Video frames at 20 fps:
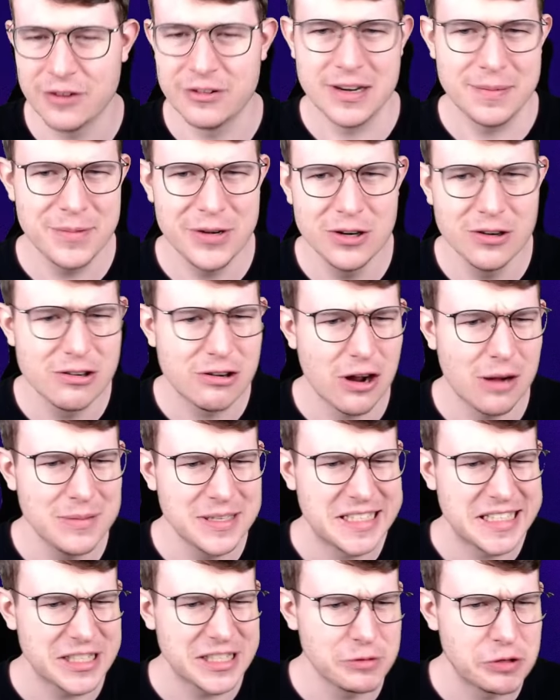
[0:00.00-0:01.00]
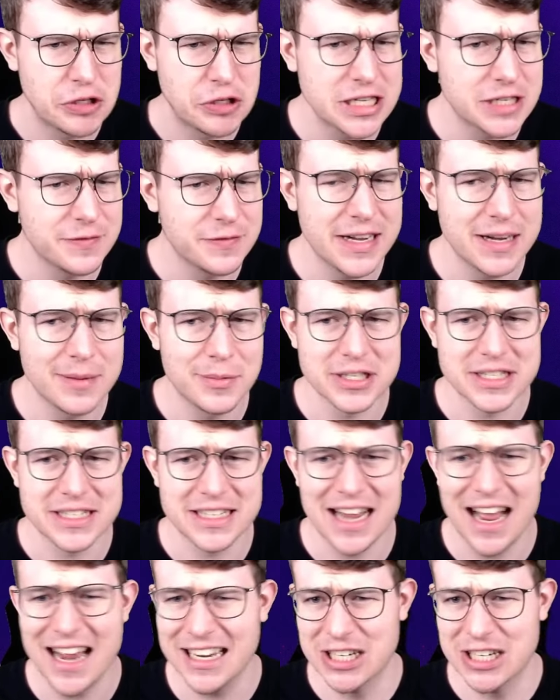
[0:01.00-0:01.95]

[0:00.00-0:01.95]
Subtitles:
Let me know in the comment section what you guys think about this card.